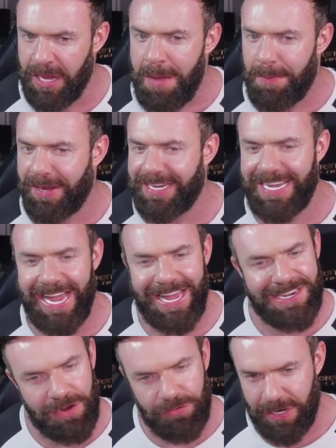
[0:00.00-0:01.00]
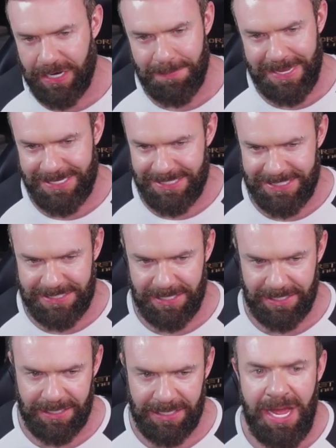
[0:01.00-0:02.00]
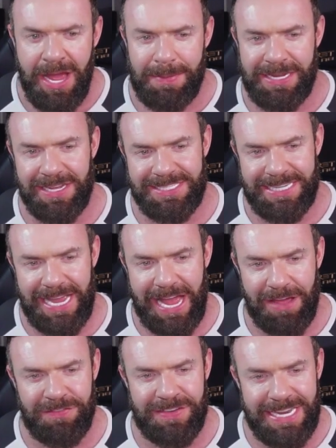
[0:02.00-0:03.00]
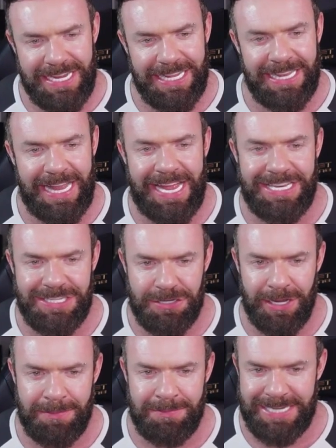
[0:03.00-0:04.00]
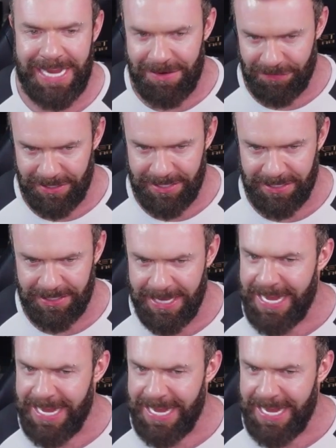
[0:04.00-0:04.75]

but I cannot recommend this title because they have nickel and dimed everything.